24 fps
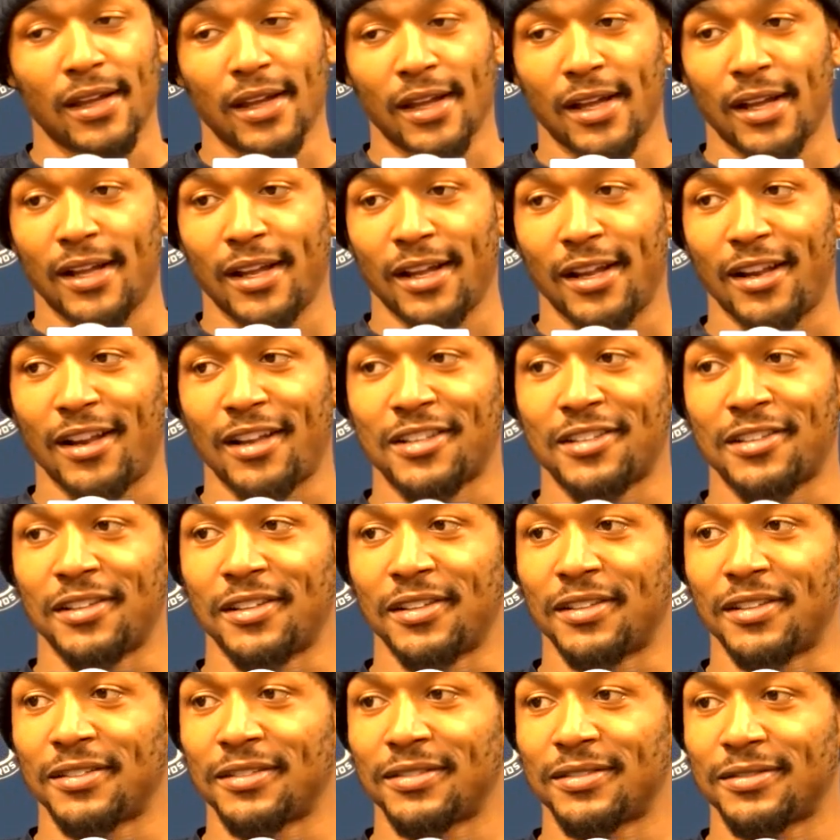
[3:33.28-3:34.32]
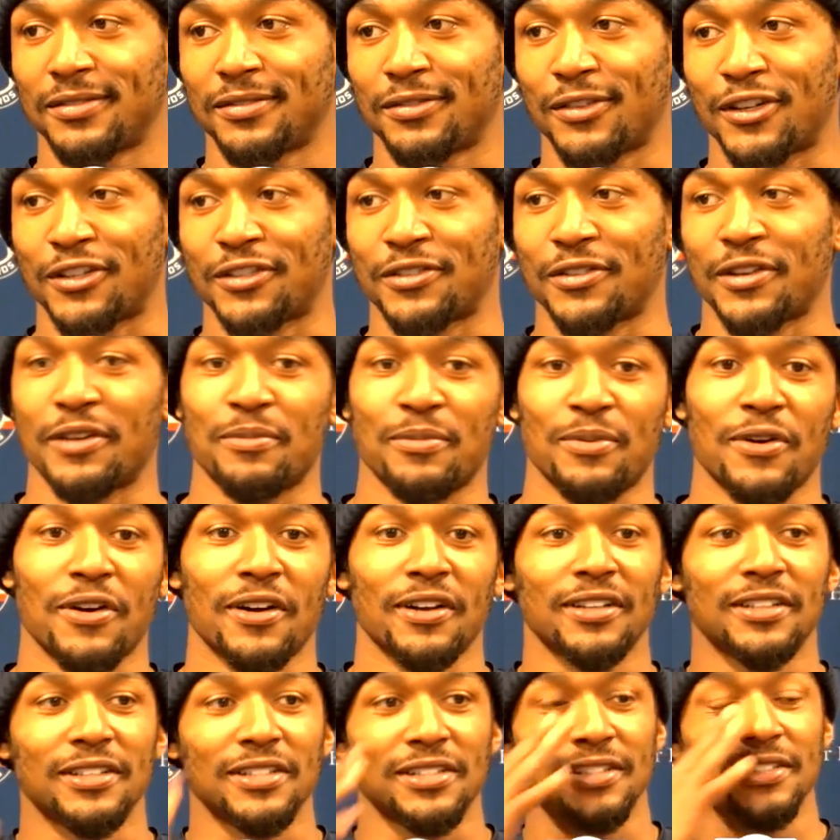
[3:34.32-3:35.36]
Yeah, that's the frustrating
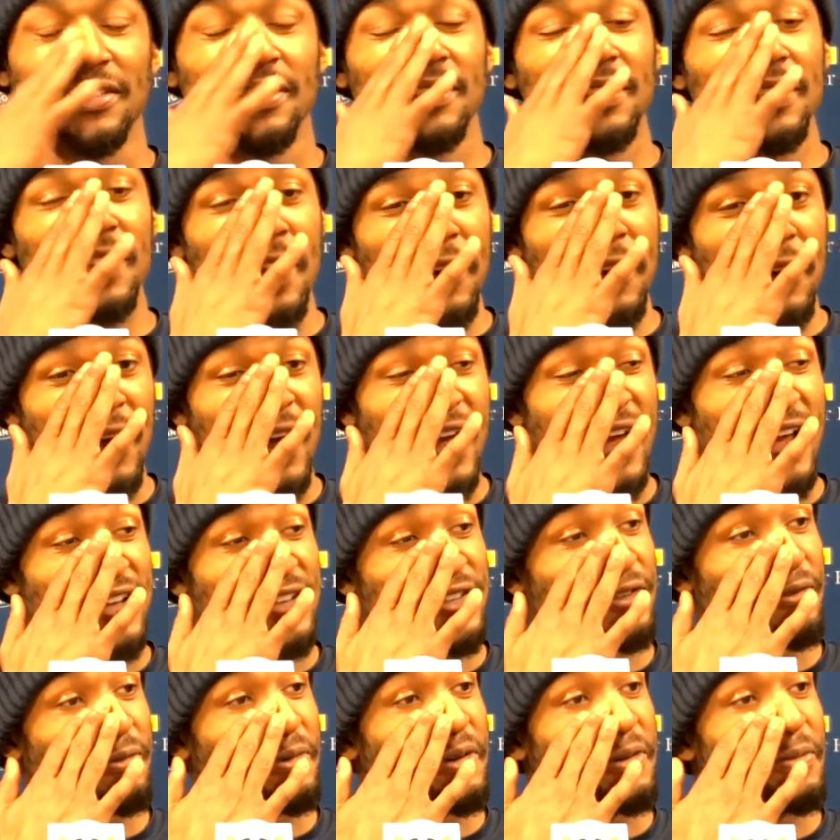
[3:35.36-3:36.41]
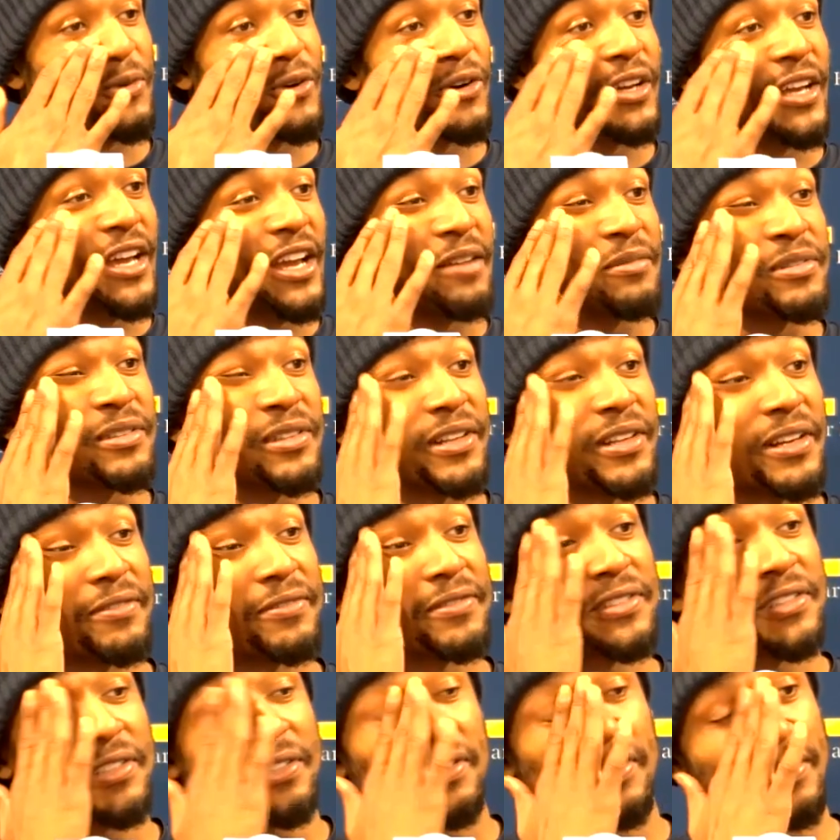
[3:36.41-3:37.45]
part because I know I had so many more games
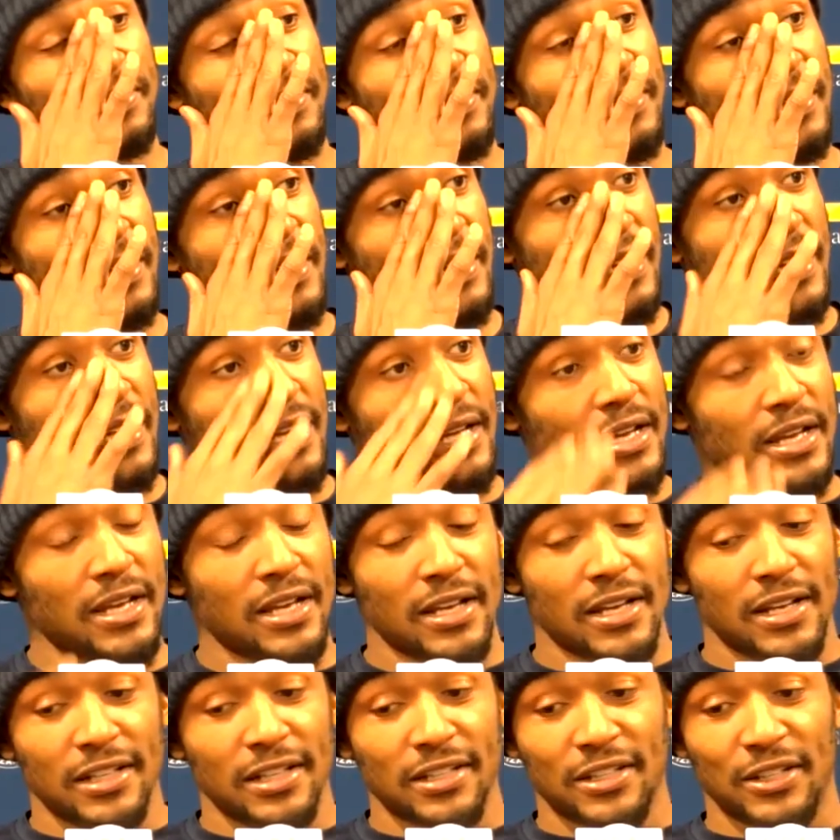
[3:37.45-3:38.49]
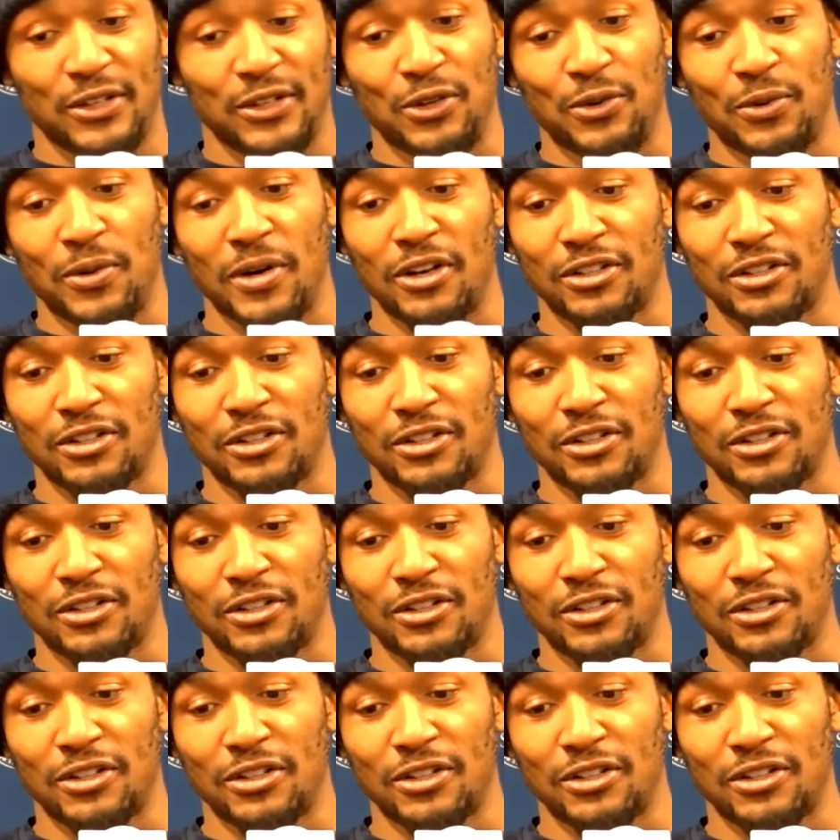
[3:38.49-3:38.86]
left to do well.